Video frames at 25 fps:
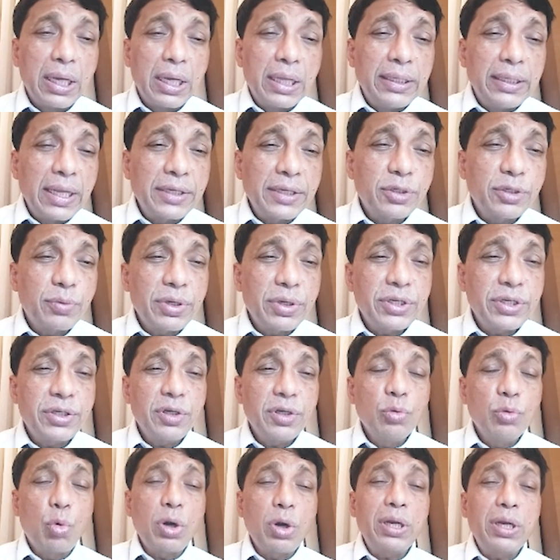Next
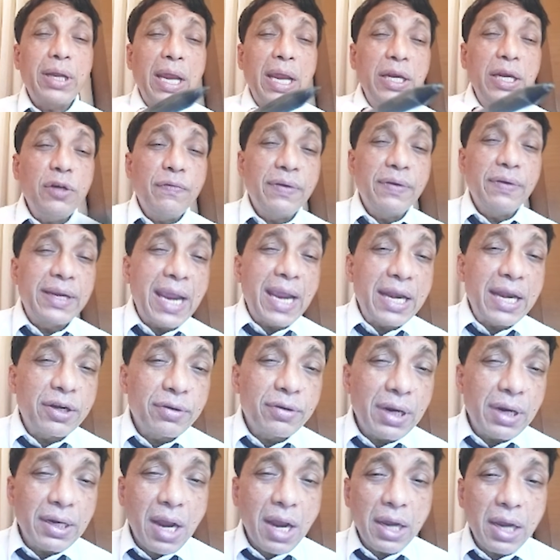question, what kind of a
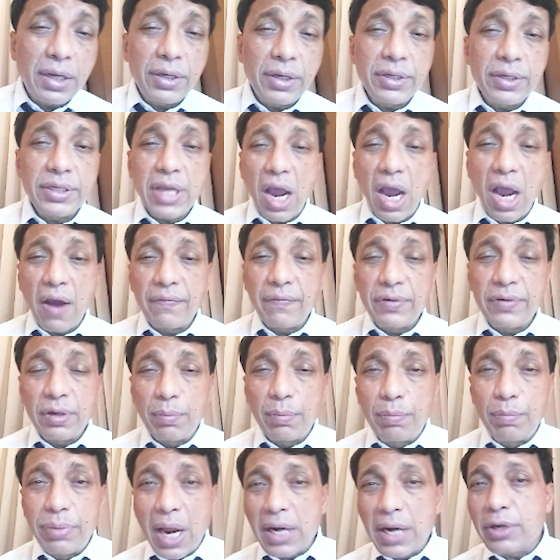cataract occurs after
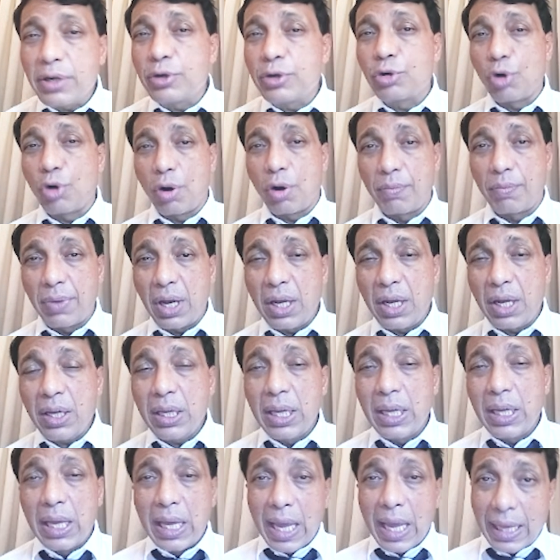blunt
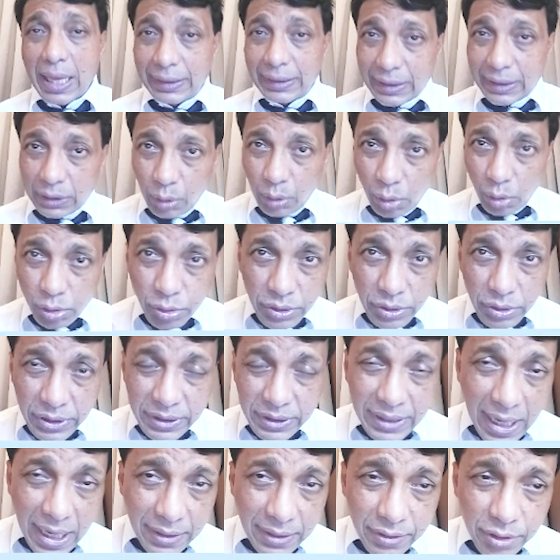trauma? And that also is a
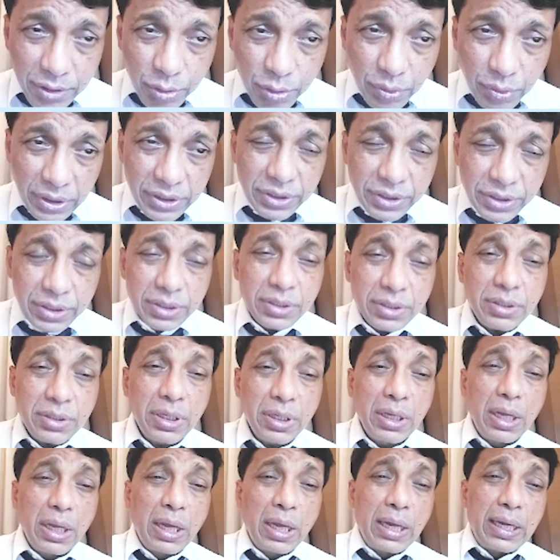standard question.
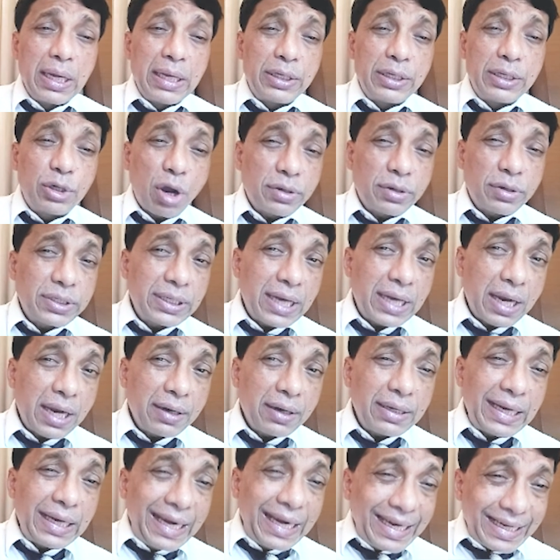Toxic
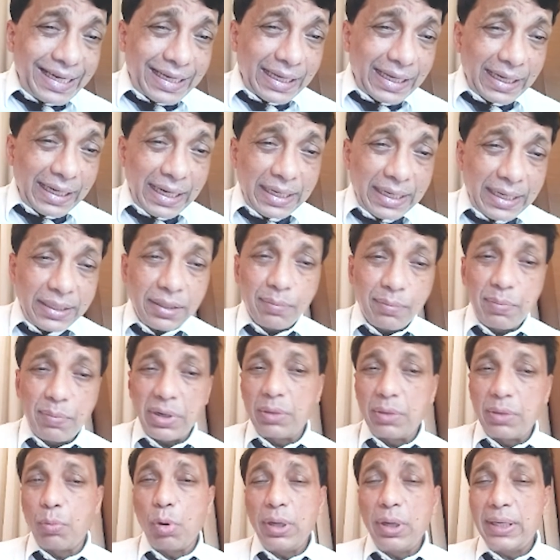cataract, incorrect.
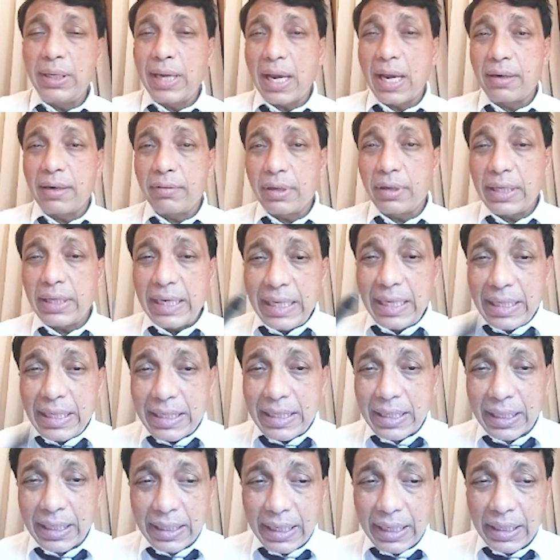Metabolic cataract,
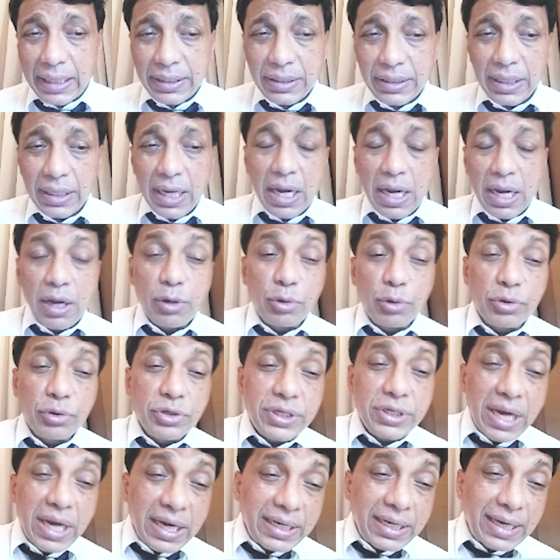incorrect.
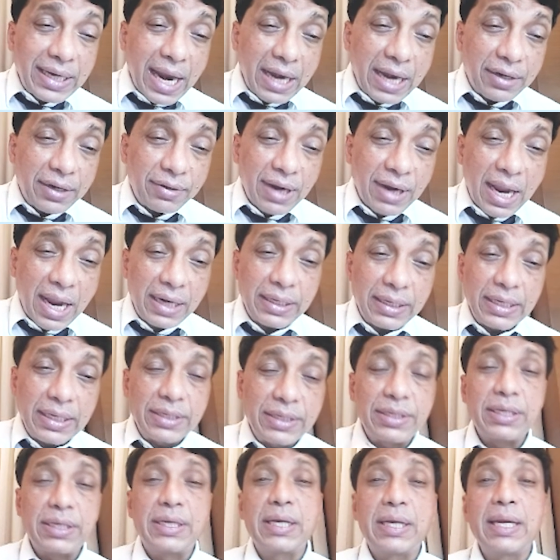Rosette cataract
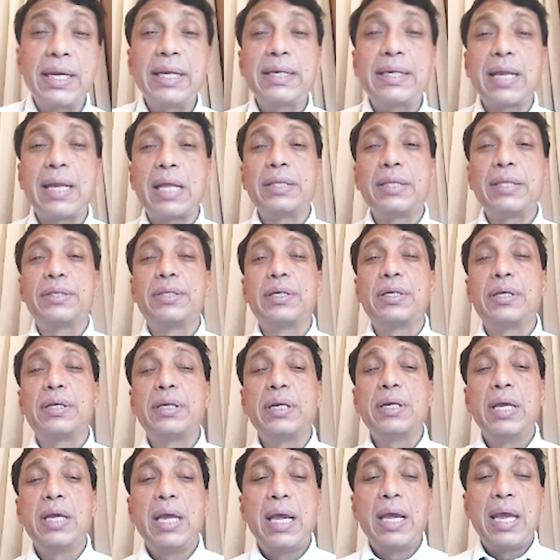is the correct
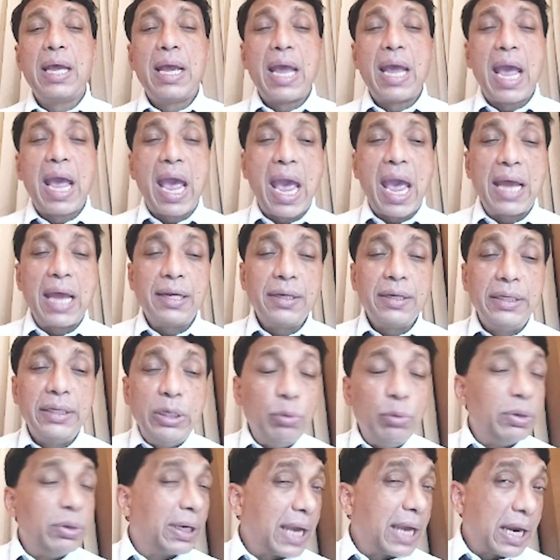answer. And
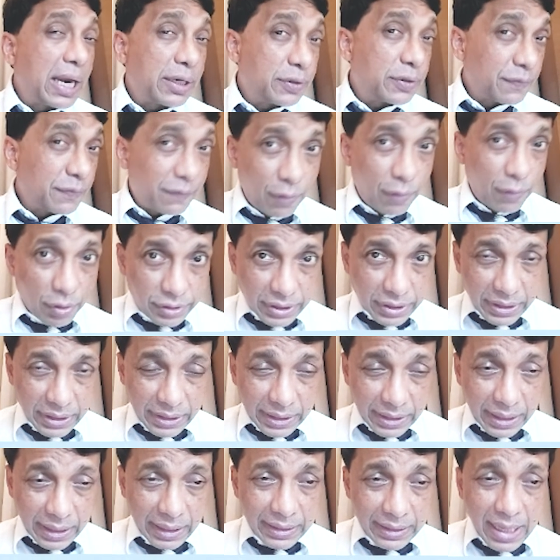nuclear cataract, of course,
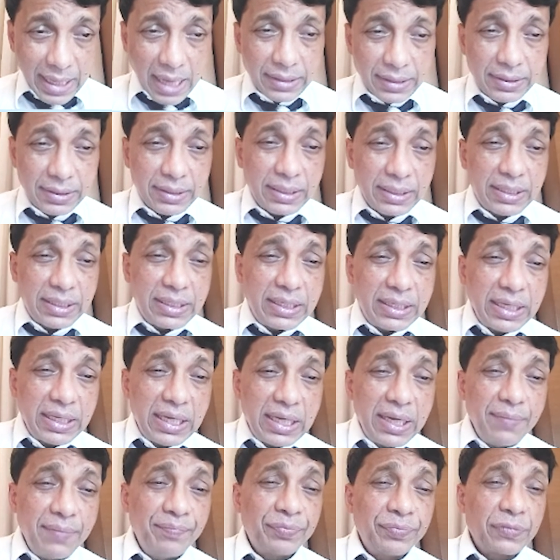incorrect answer is
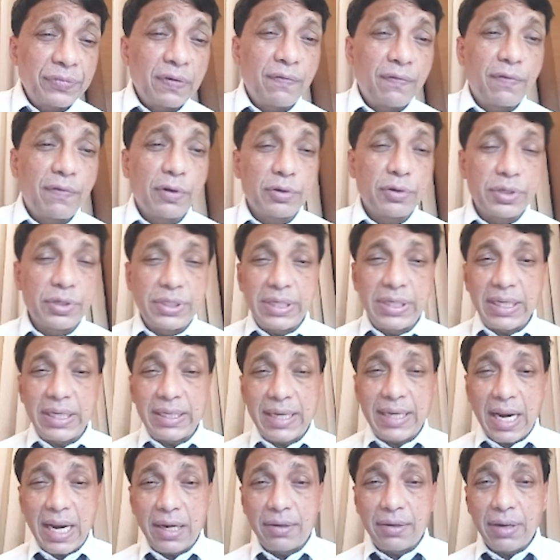C for
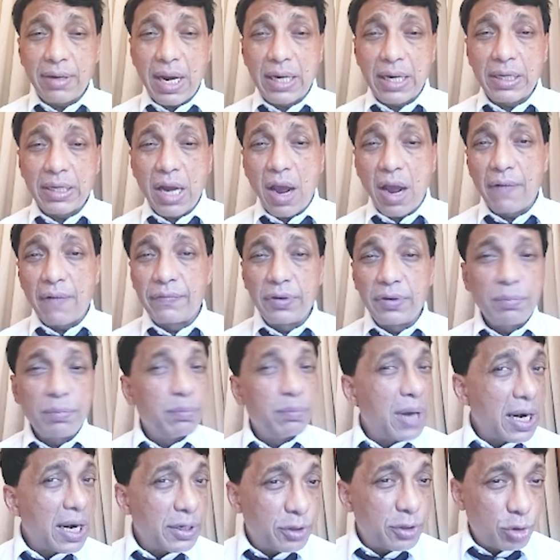rosette cataract after
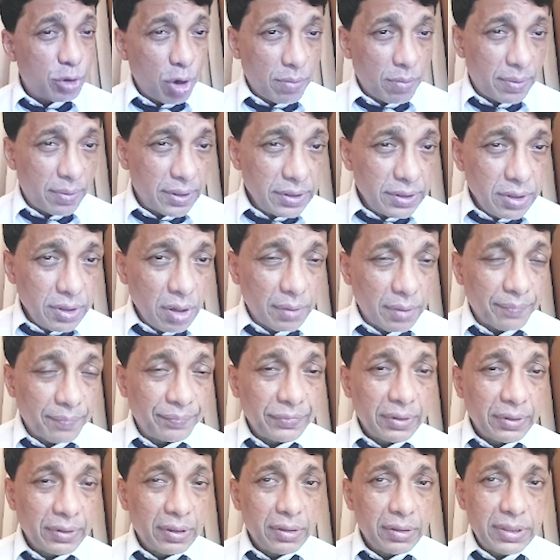blunt trauma. Isn't it?
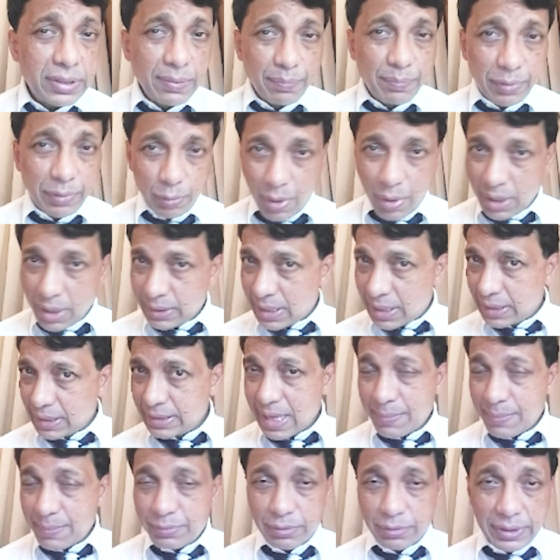Simple one, that is
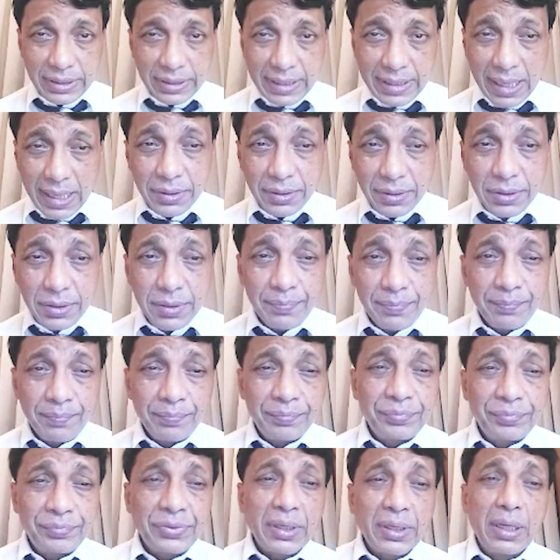absolutely standard.
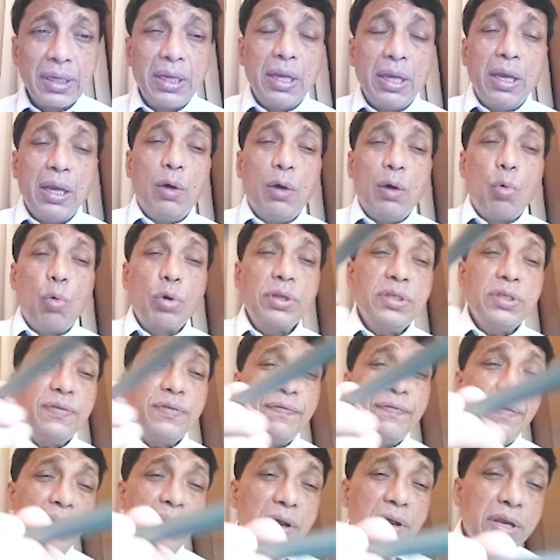What is the
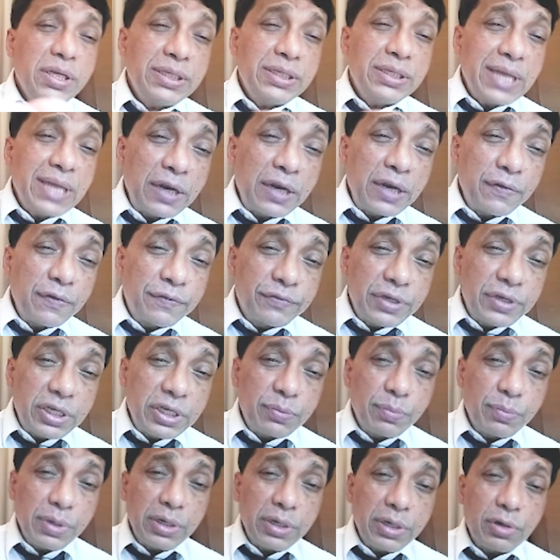first line of
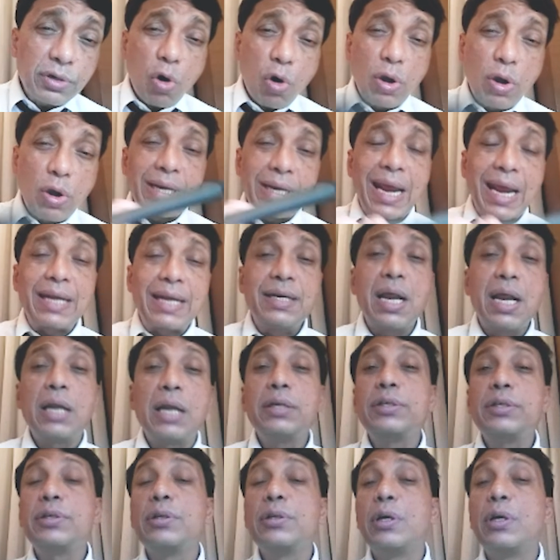treatment on
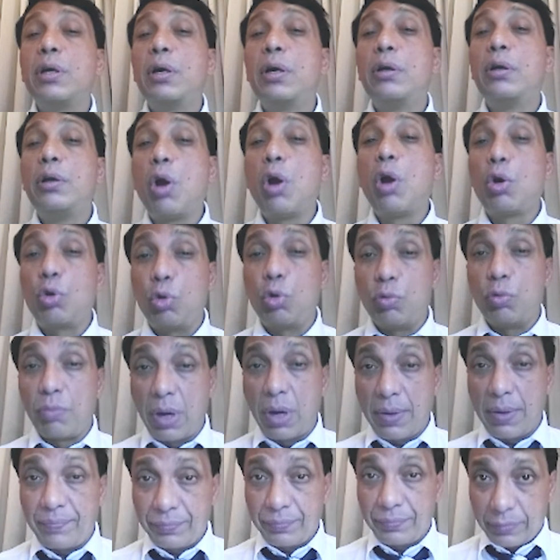adult
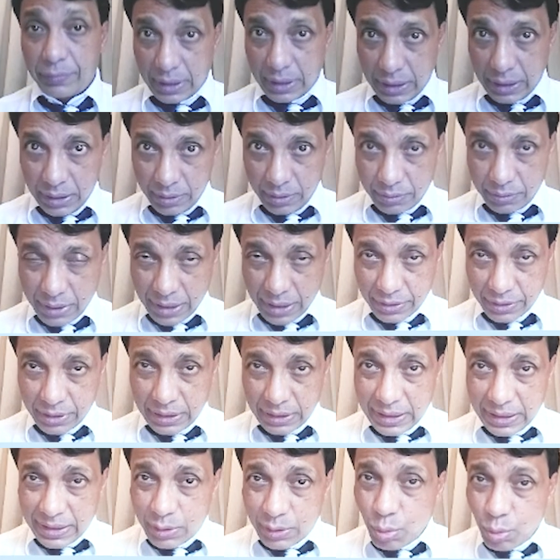glaucoma? Okay, that's
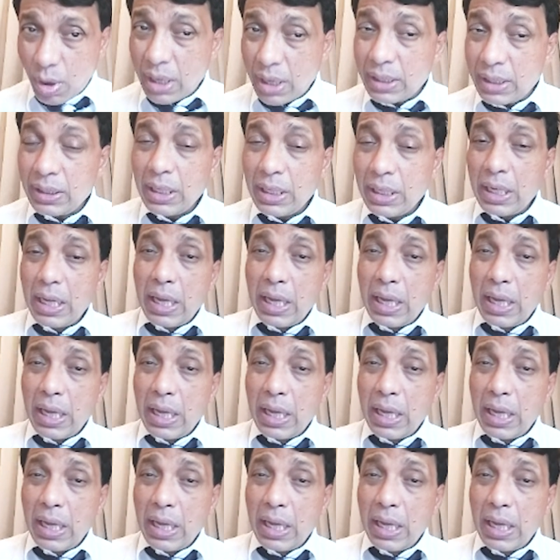an easy one.